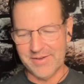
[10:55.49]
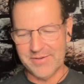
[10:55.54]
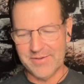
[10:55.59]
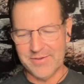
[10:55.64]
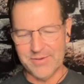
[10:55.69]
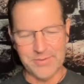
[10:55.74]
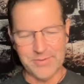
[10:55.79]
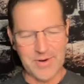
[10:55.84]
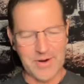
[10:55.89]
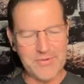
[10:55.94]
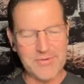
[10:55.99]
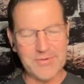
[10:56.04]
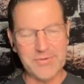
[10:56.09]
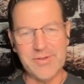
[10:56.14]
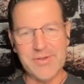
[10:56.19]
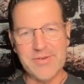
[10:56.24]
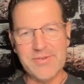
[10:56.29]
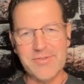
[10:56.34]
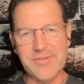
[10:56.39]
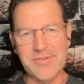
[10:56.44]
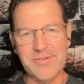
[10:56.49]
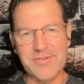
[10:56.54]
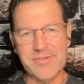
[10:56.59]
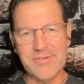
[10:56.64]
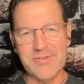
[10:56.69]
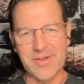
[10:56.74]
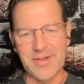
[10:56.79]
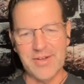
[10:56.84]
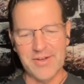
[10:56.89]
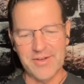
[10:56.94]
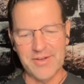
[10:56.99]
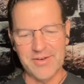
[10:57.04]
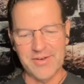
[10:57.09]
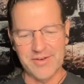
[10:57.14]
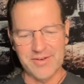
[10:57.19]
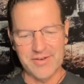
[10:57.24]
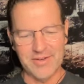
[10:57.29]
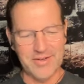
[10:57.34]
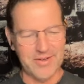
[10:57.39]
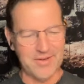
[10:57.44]
Congratulations
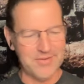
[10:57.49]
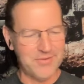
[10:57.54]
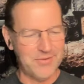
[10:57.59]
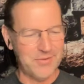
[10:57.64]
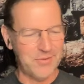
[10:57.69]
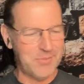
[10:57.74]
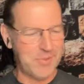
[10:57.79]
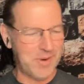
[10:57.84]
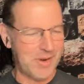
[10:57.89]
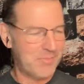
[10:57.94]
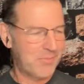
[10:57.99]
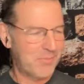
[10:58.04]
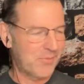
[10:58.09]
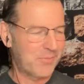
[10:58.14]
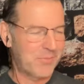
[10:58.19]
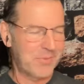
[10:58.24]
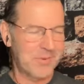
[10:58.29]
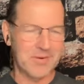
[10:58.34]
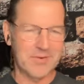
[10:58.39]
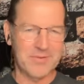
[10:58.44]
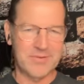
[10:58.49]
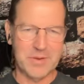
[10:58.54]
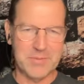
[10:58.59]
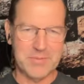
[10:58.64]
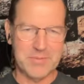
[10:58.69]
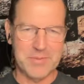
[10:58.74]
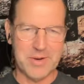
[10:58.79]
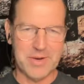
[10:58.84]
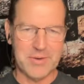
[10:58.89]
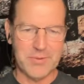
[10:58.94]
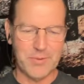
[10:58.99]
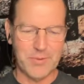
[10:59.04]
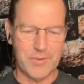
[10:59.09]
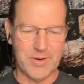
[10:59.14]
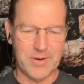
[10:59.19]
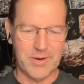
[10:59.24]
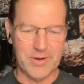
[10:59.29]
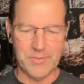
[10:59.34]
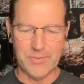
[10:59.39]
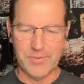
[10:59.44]
on 2 papers being accepted by
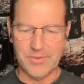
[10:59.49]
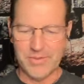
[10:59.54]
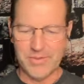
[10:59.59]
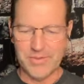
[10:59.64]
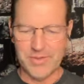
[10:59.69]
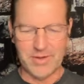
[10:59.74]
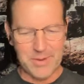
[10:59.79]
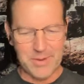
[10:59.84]
Cornea with